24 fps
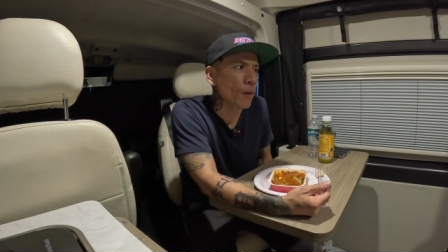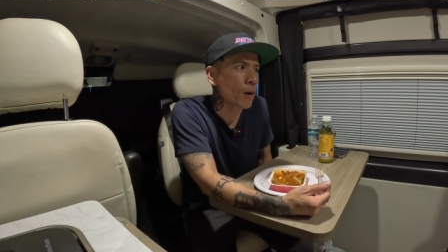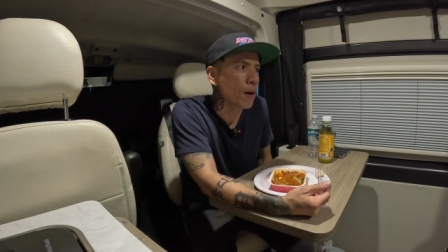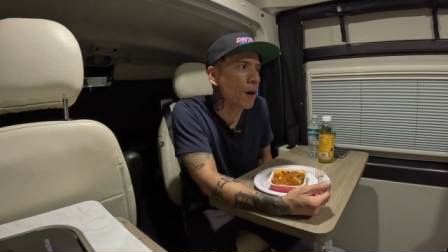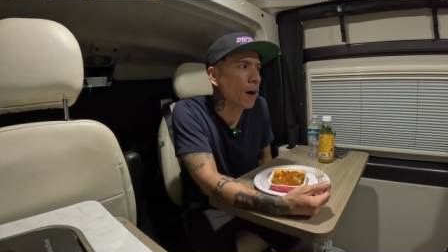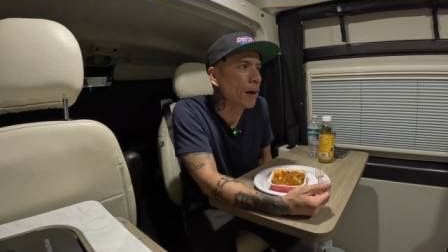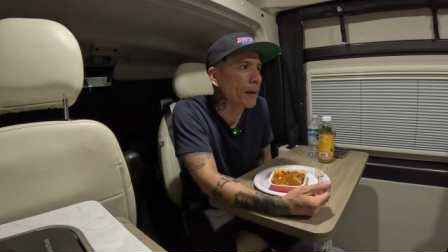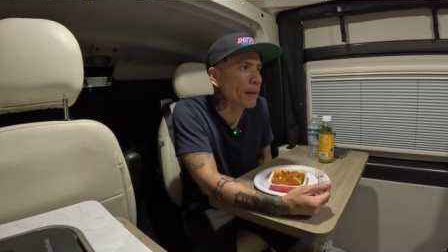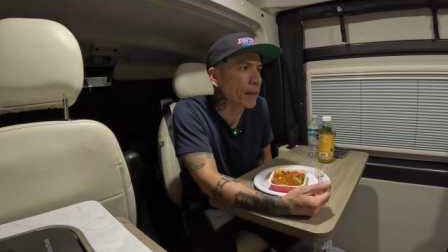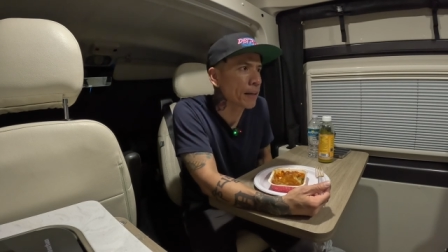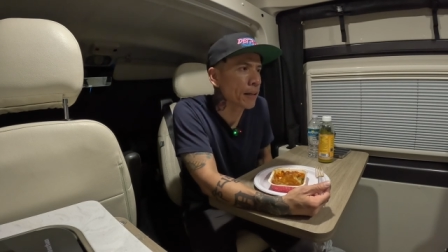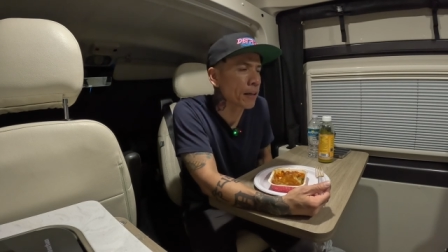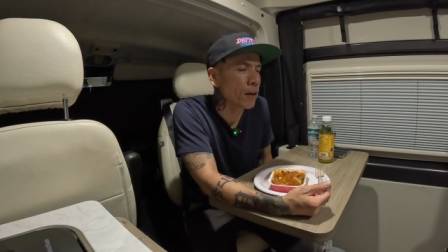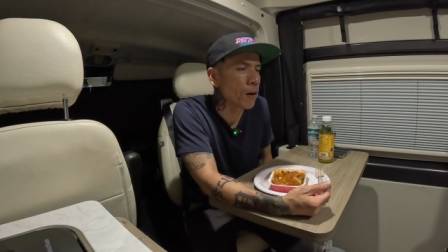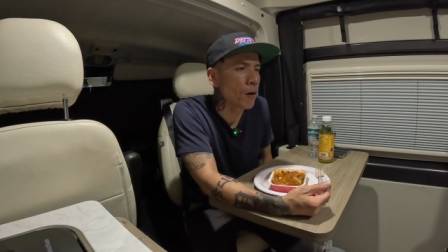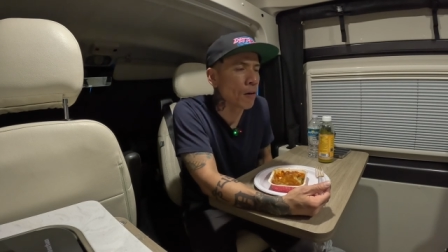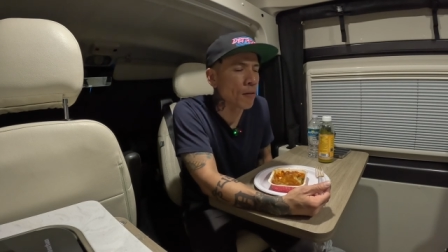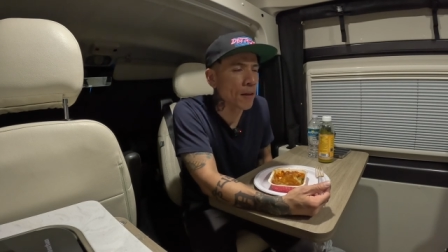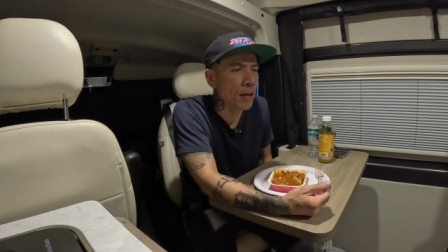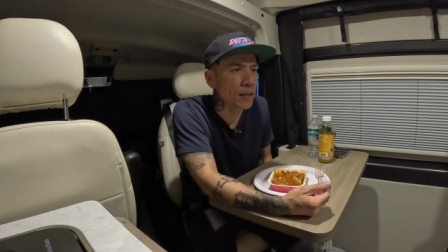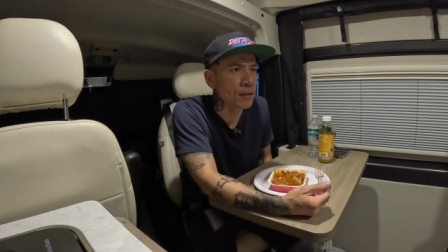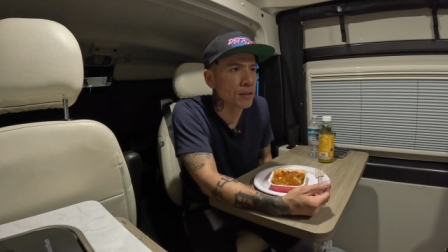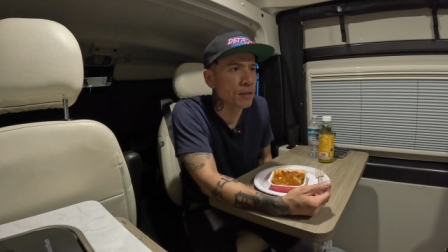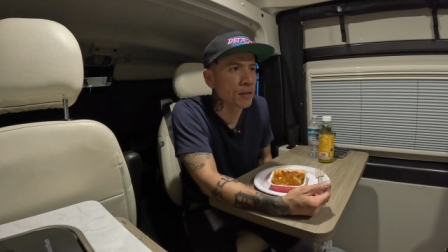hiking, all
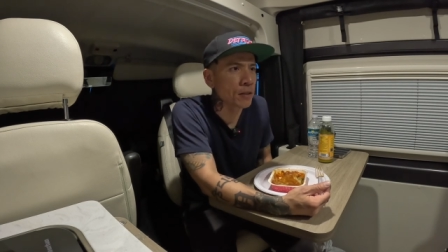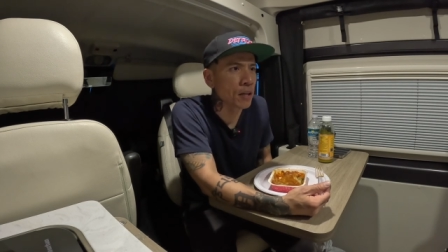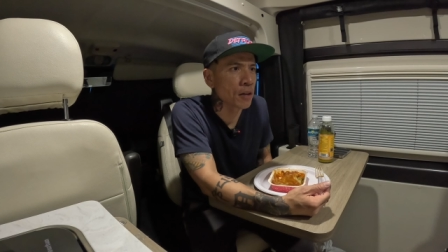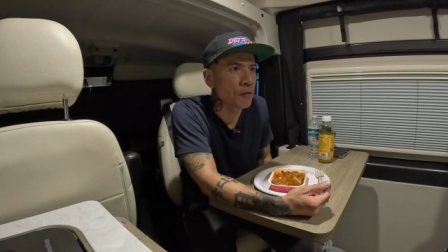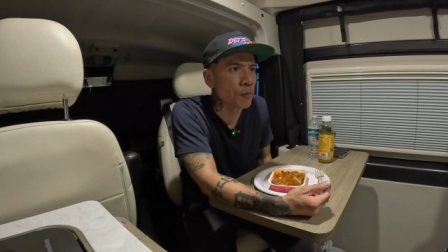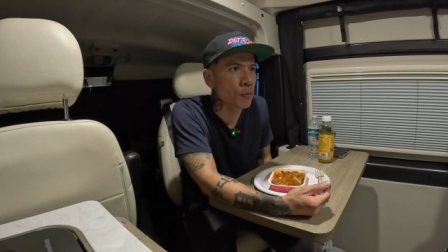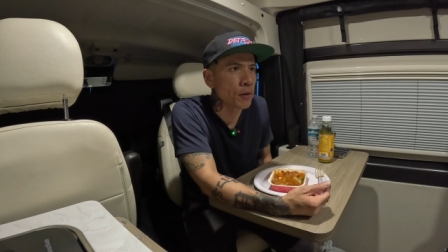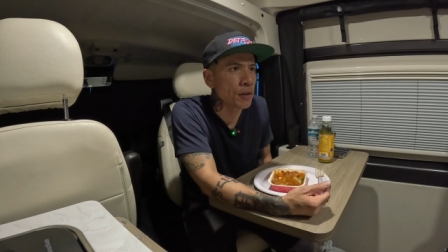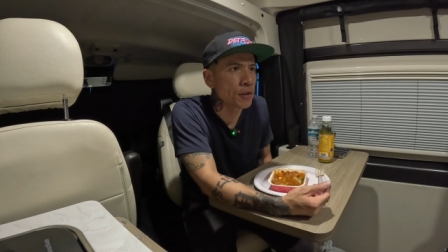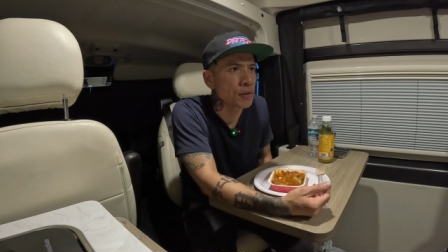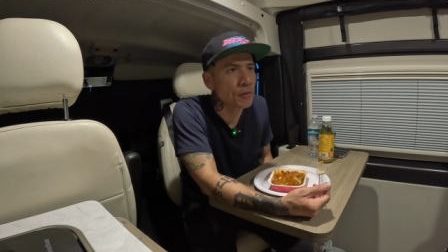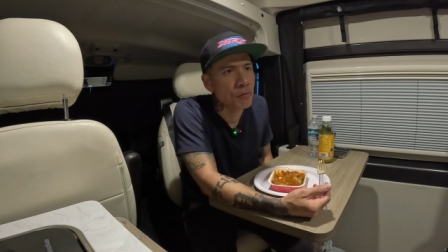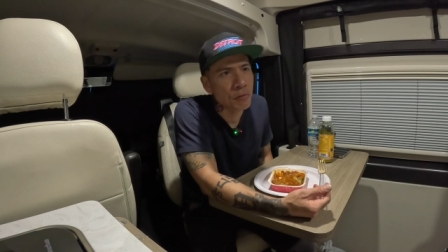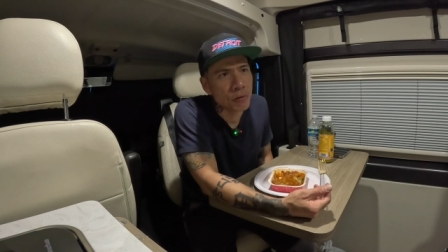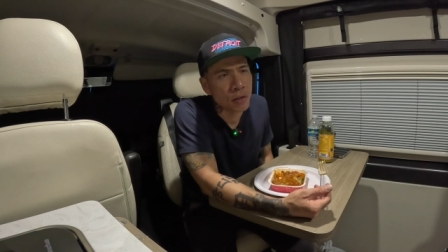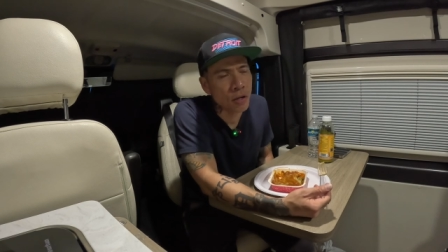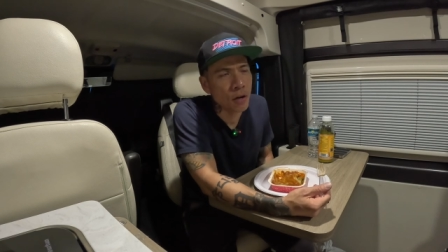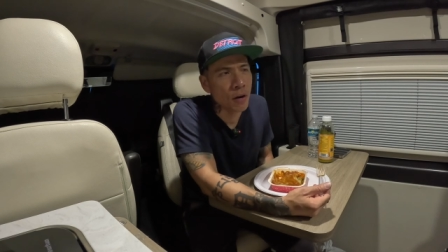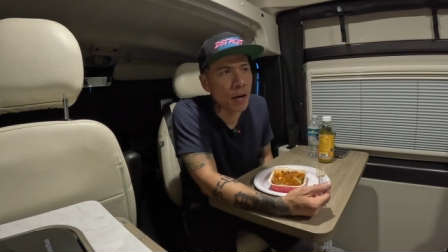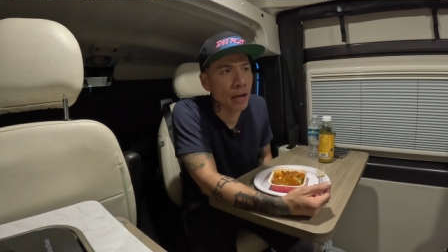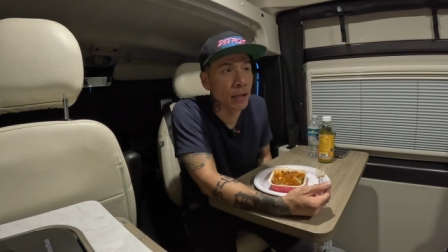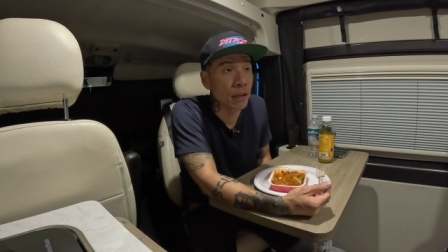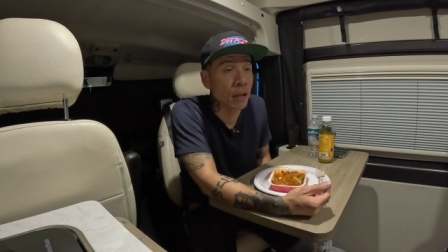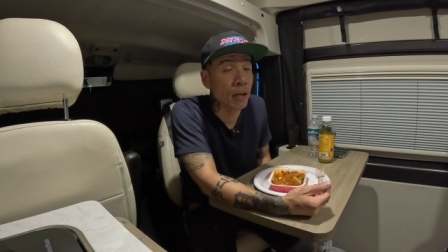that stuff, which, you
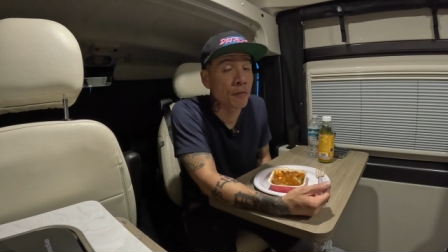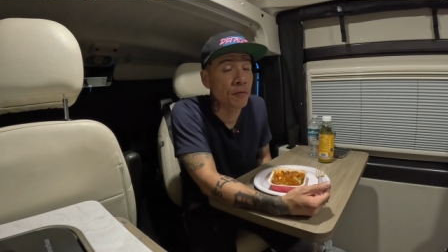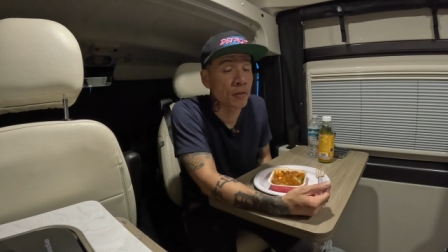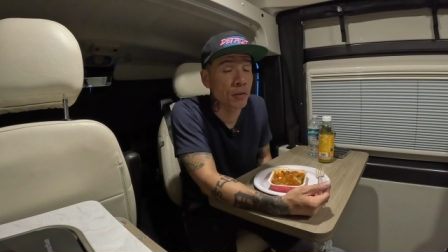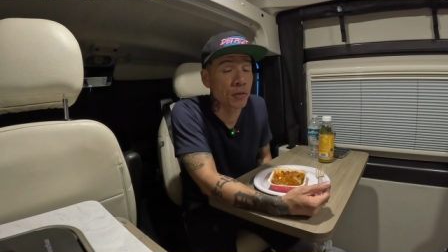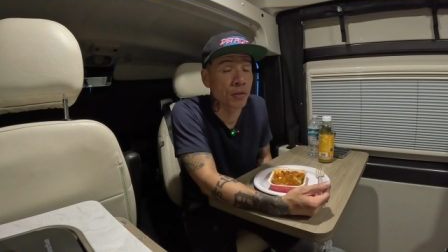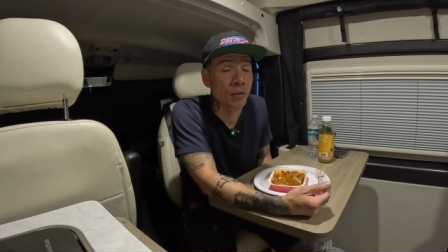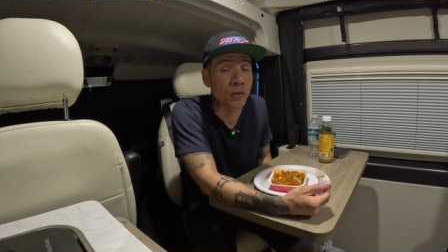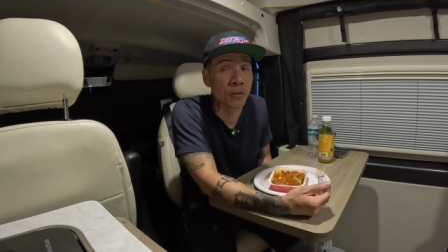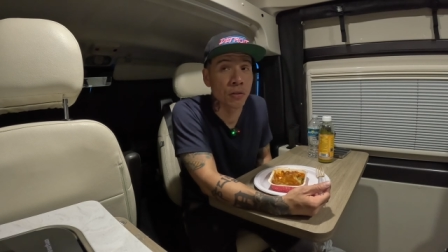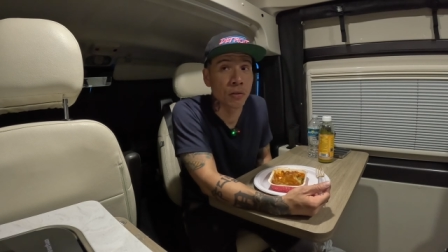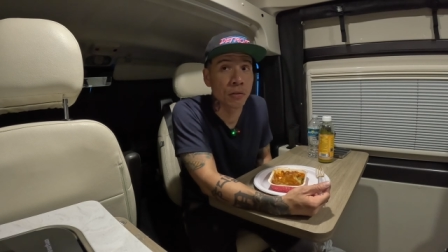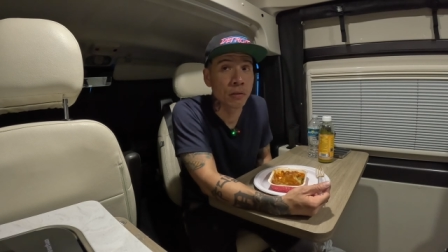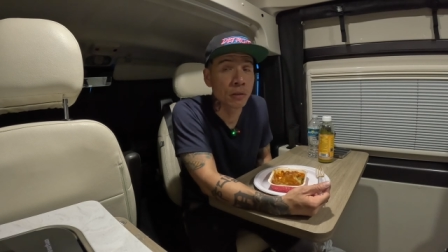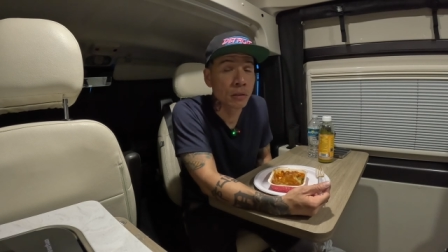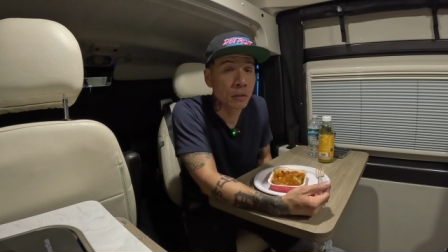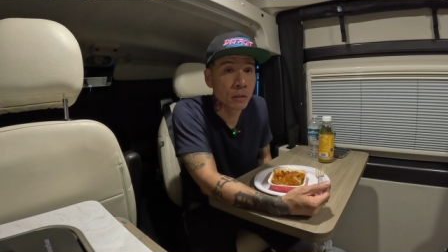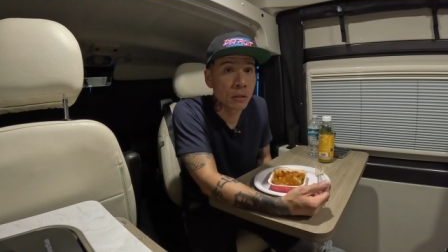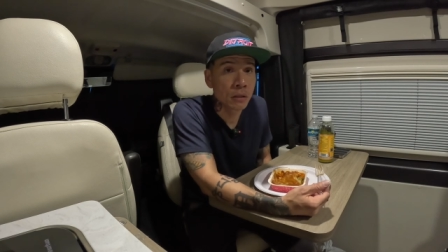know, I'd like to do